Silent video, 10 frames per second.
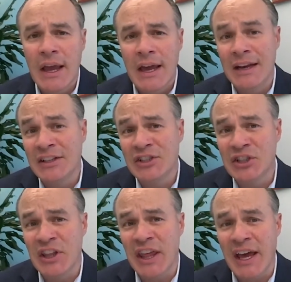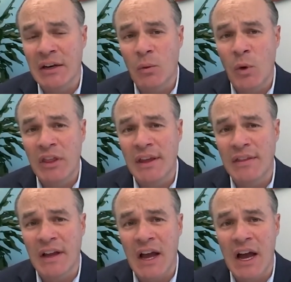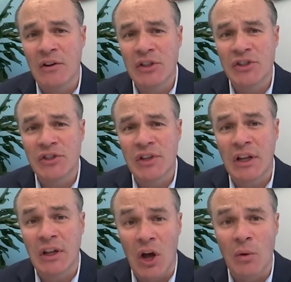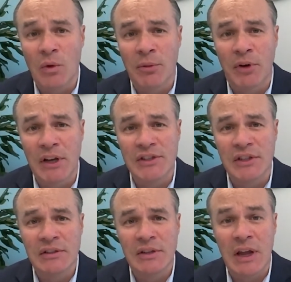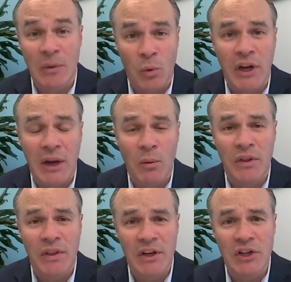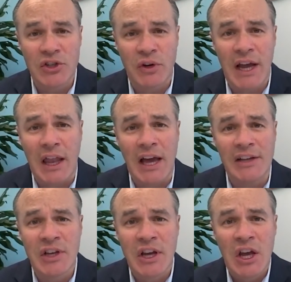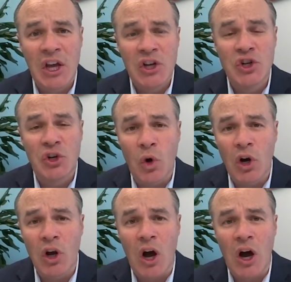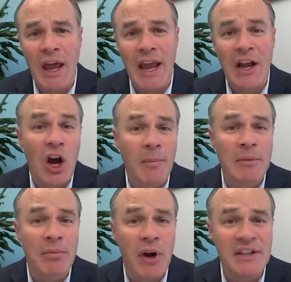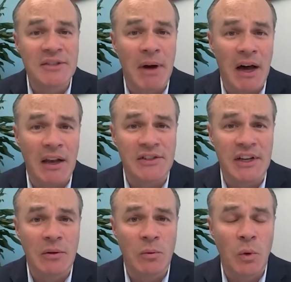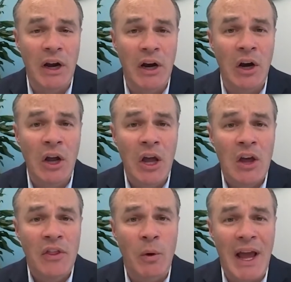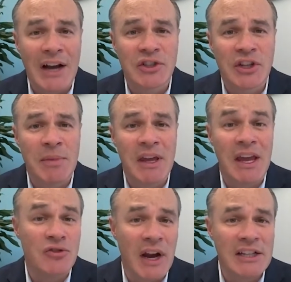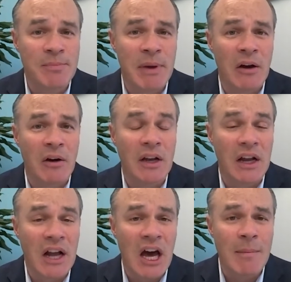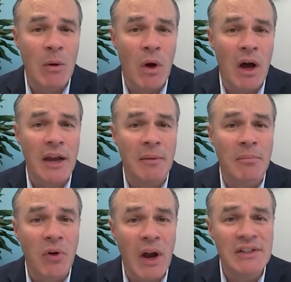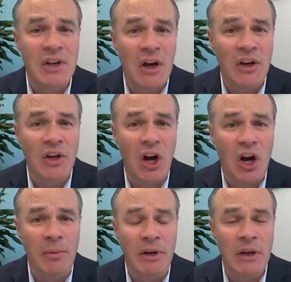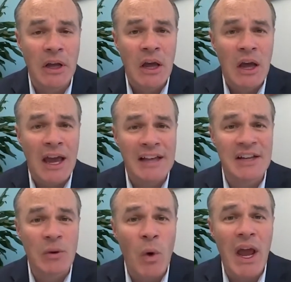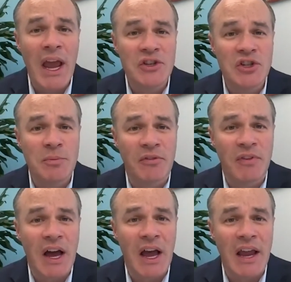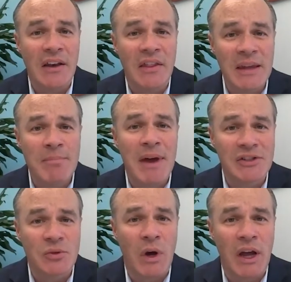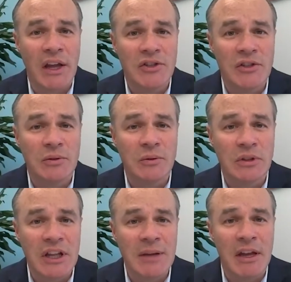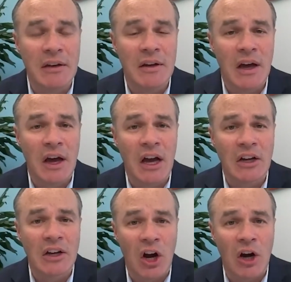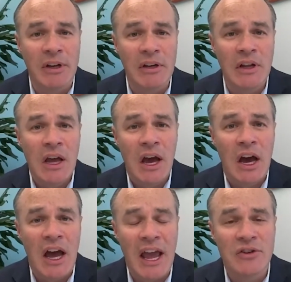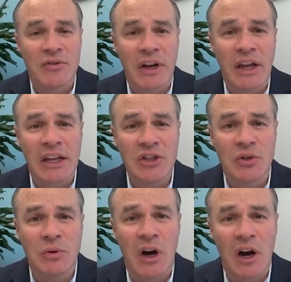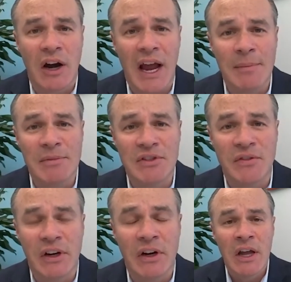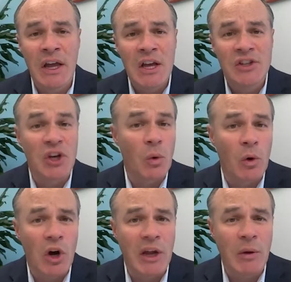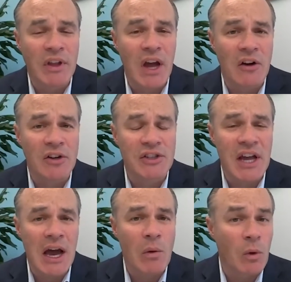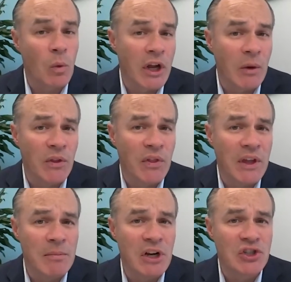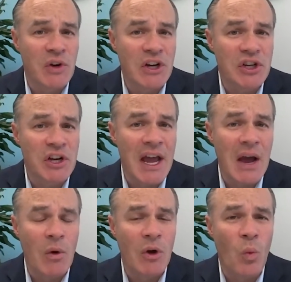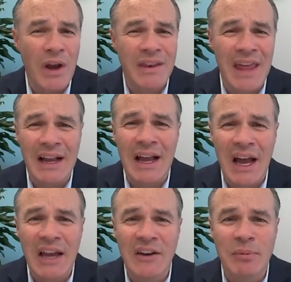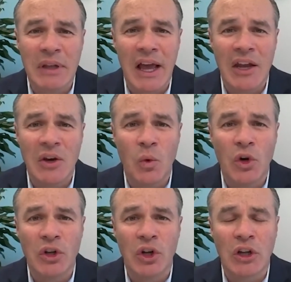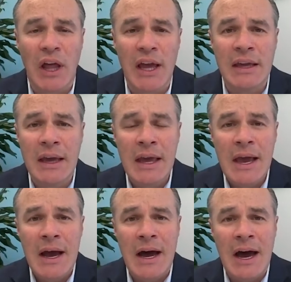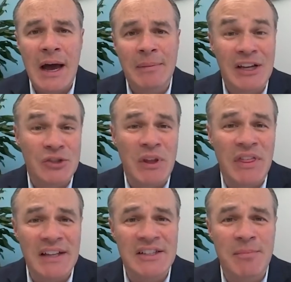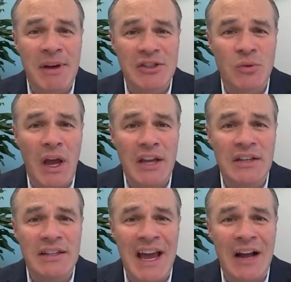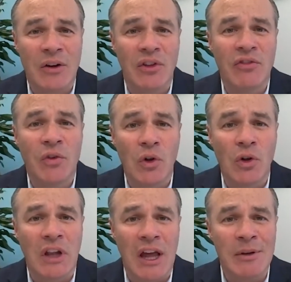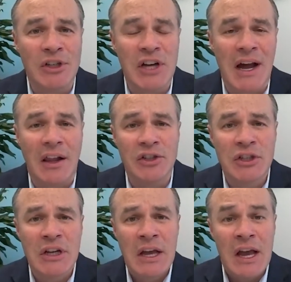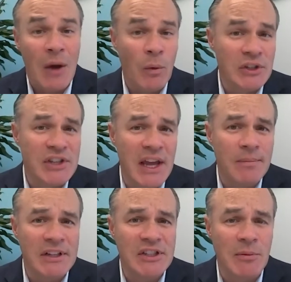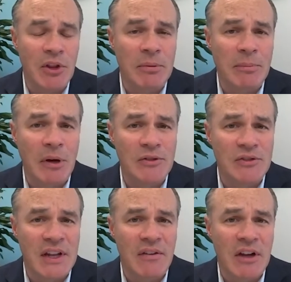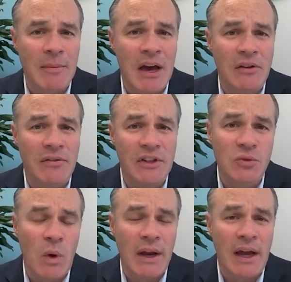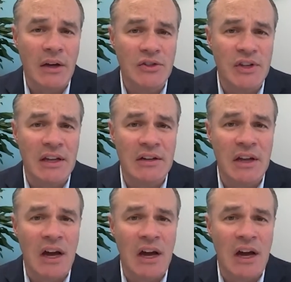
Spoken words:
In addition to that, we think the Congress, along with the president and working with industry allies, should work on a carbon price policy where there would actually be a transparent economy-wide price on carbon as a way to provide the best way to limit carbon entering into our atmosphere. So we're working with Congress now, we're working with the administration now on what that kind of plan would look like, because we think it's the best way to tackle the full climate challenge. I will say that some of the proposals that have come out of this White House and